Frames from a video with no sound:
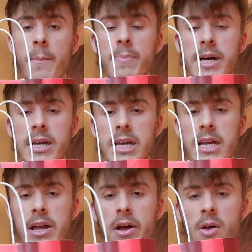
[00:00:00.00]
but
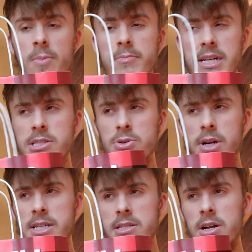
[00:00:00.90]
my store
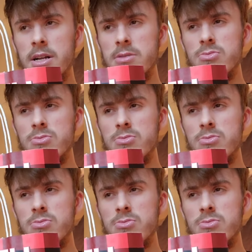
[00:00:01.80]
has not